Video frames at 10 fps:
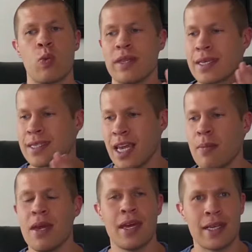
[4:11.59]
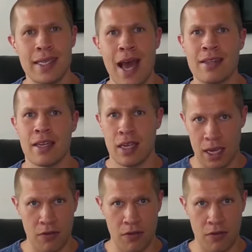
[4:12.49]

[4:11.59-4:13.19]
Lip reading: with the same exact